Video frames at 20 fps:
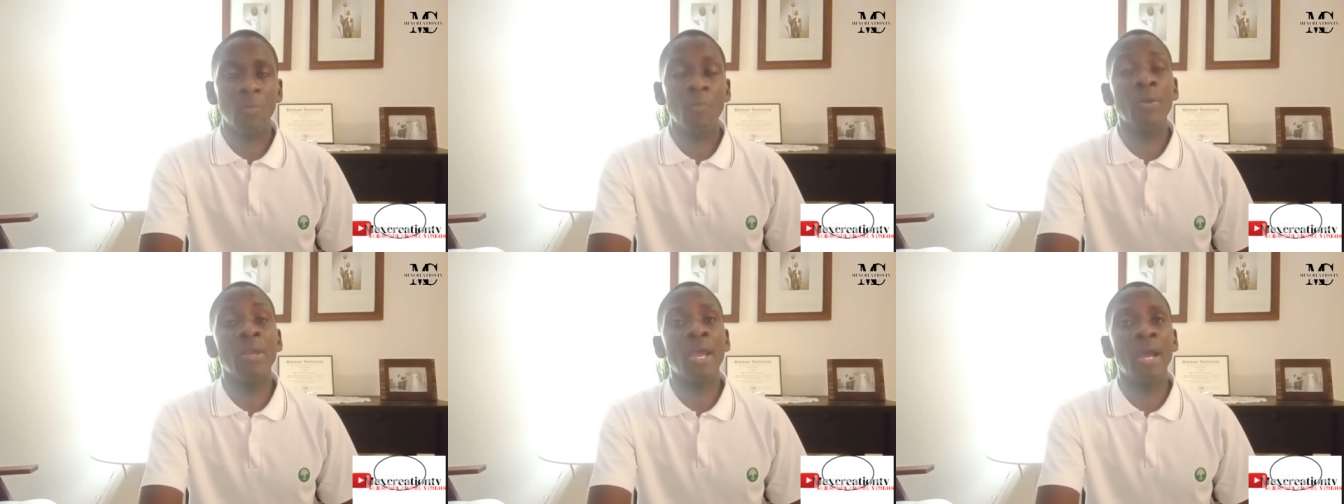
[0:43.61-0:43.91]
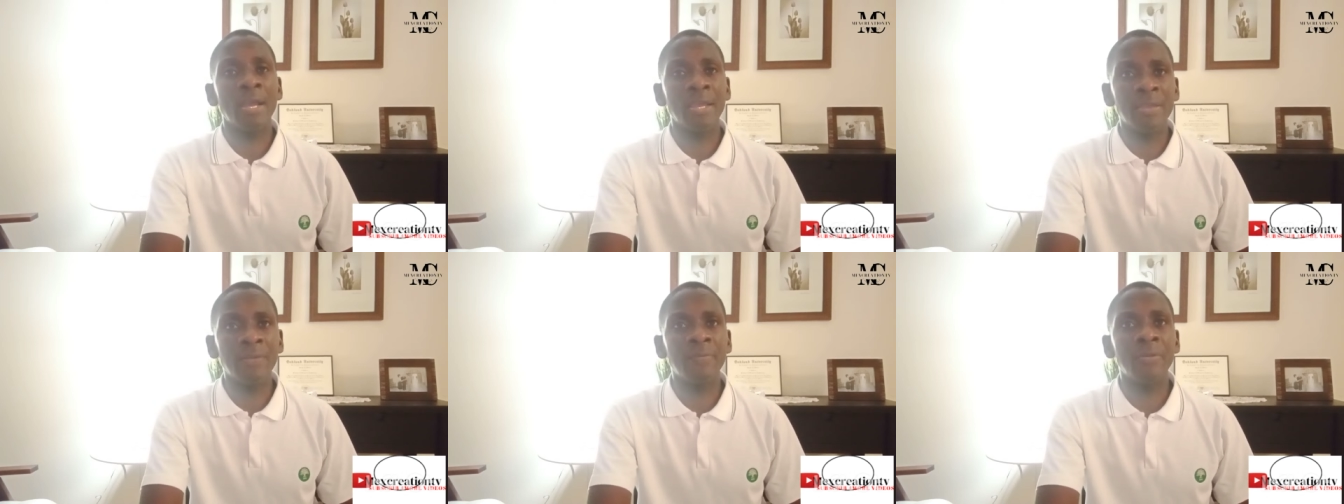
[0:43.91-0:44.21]
we
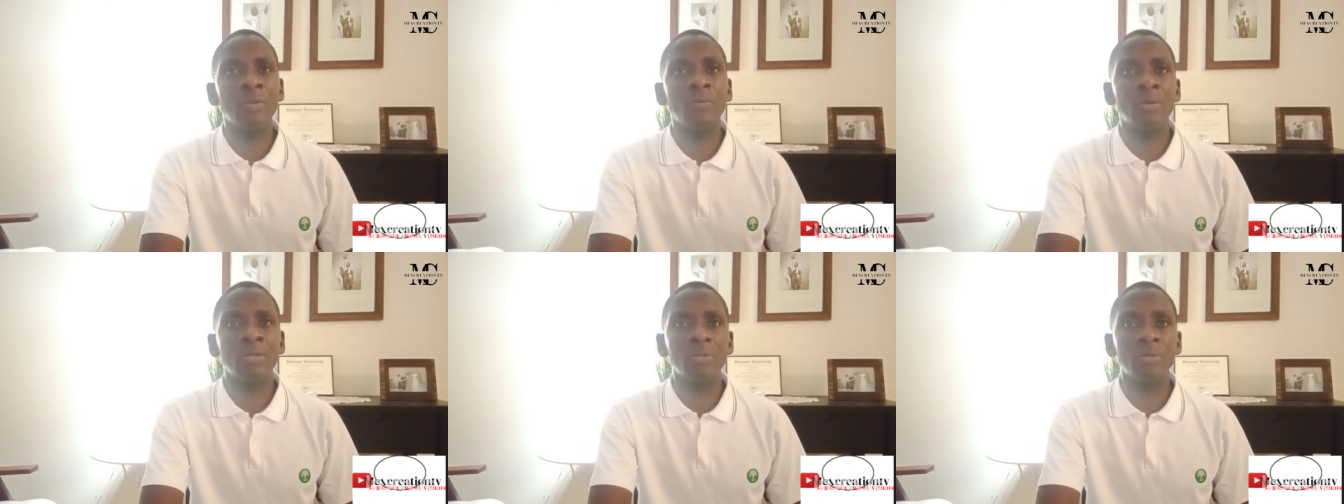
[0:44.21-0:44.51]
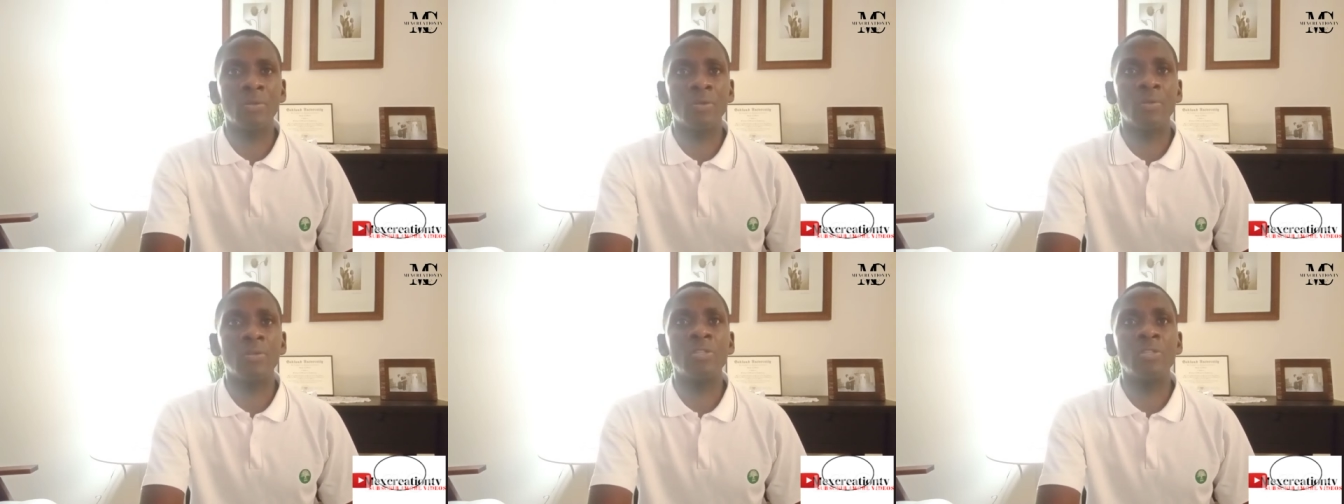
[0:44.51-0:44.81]
are given
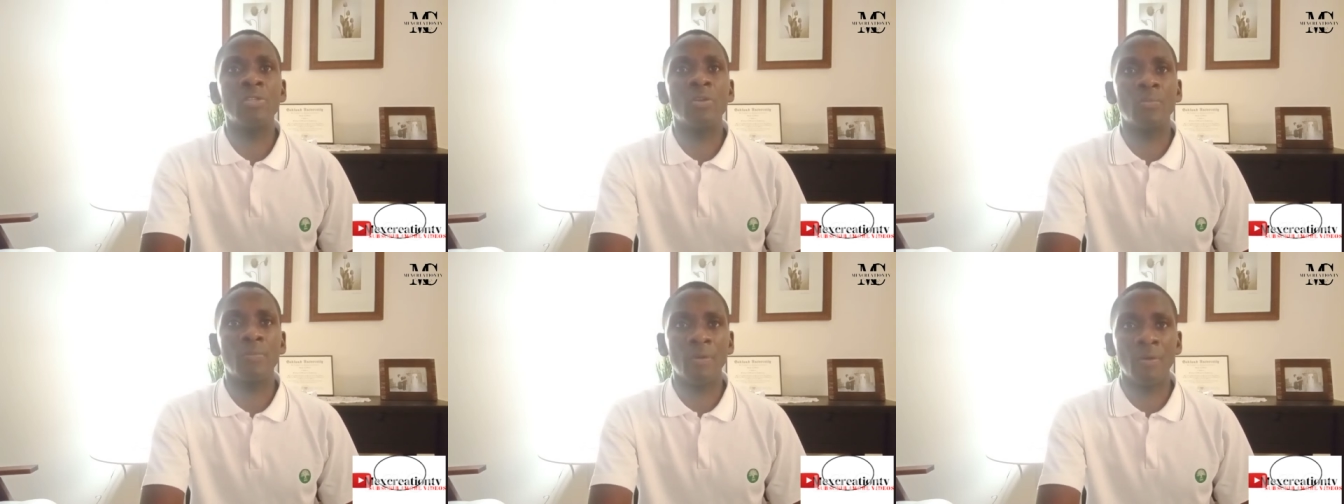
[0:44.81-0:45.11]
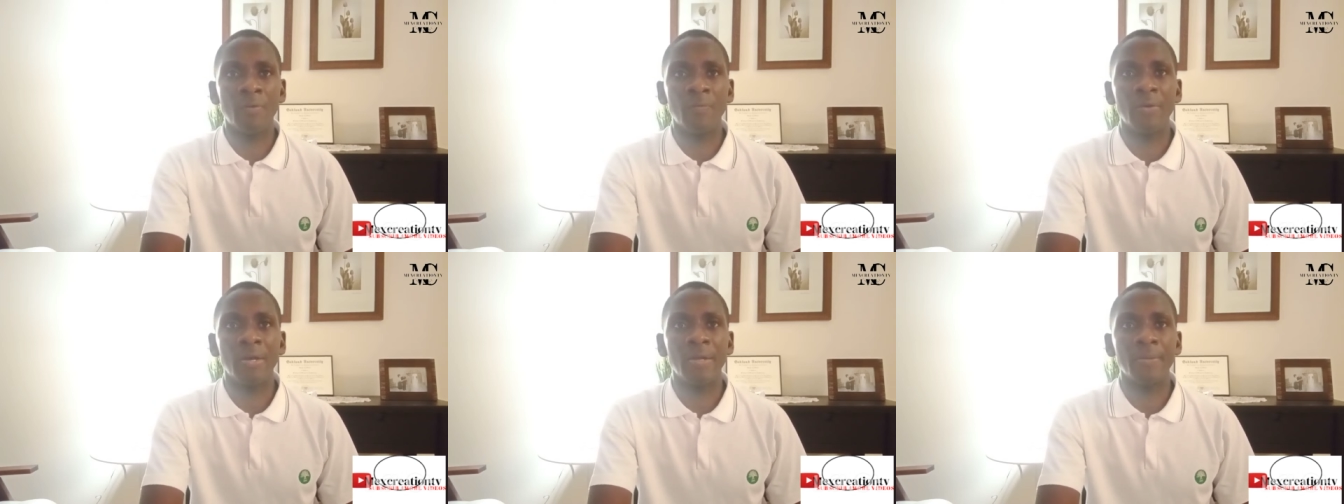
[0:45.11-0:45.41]
what we call a job
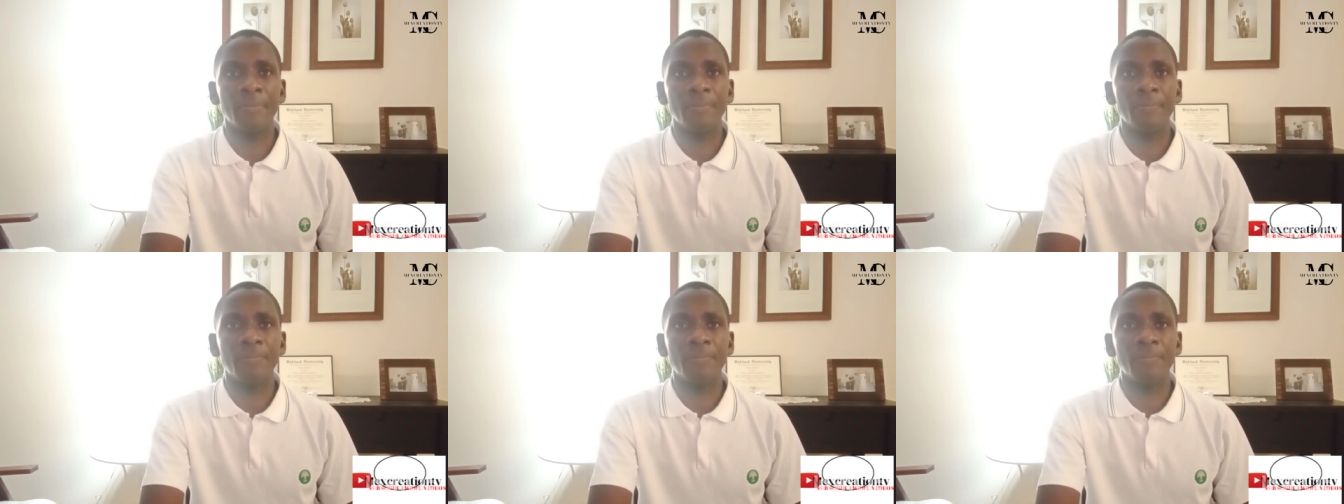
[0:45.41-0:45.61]
offer.